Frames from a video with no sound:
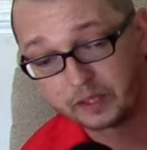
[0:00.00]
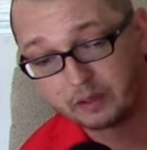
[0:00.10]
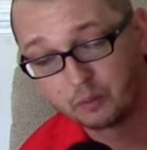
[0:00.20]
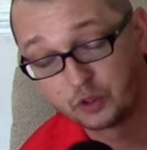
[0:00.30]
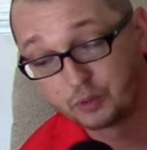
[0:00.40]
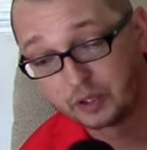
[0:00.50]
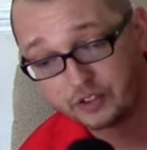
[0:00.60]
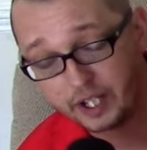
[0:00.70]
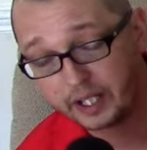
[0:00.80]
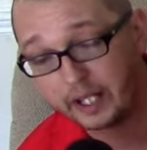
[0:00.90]
what's worth
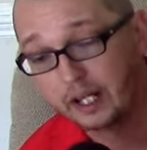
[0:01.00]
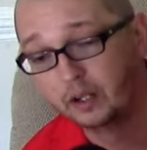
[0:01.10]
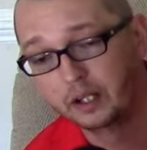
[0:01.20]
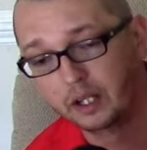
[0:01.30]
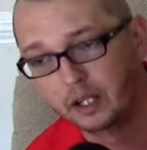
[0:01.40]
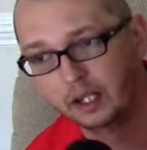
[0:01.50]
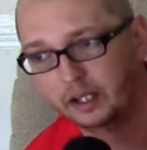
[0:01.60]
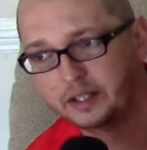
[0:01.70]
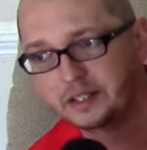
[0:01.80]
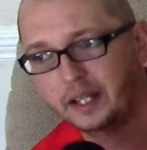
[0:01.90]
checking out.
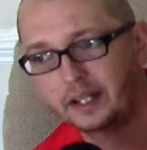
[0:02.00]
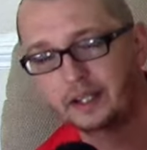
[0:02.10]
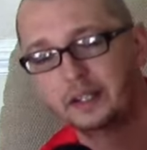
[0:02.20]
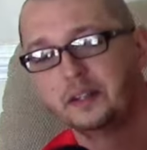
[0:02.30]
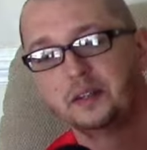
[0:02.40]
It's like